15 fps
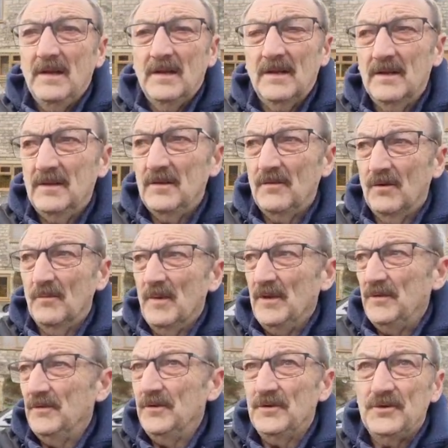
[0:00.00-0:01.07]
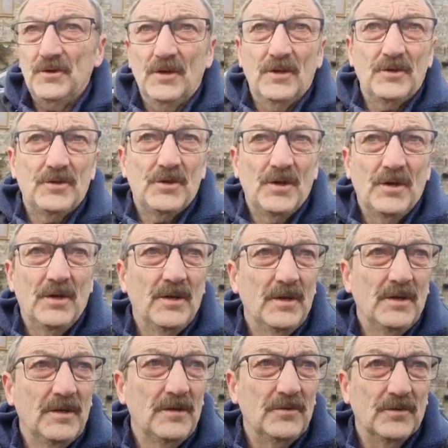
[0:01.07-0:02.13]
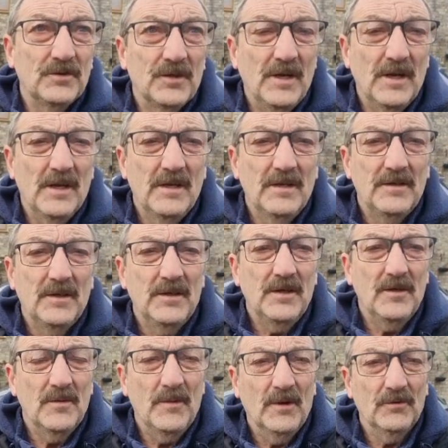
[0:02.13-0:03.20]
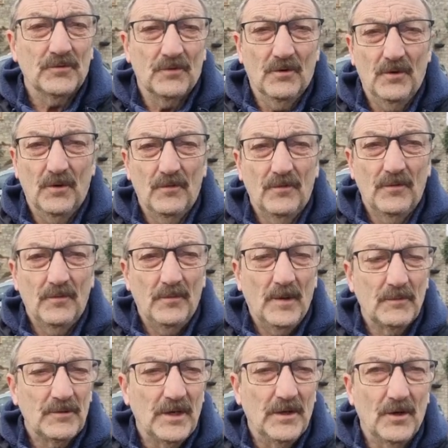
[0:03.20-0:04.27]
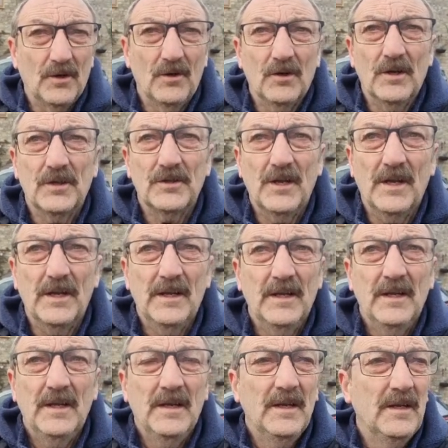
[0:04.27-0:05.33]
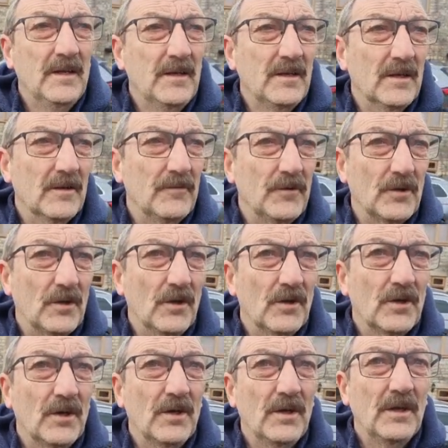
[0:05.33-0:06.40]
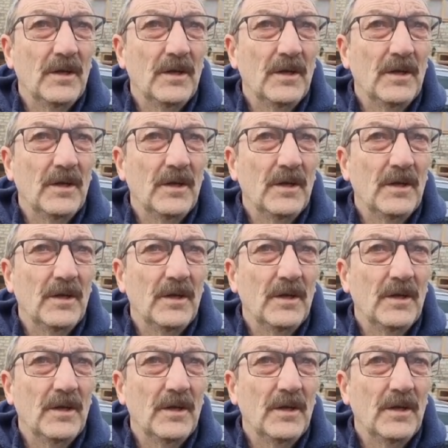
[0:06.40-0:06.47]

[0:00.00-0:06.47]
And you've got a Methodist church just here. Did hear the bells going off about 10 o'clock last night for the clock.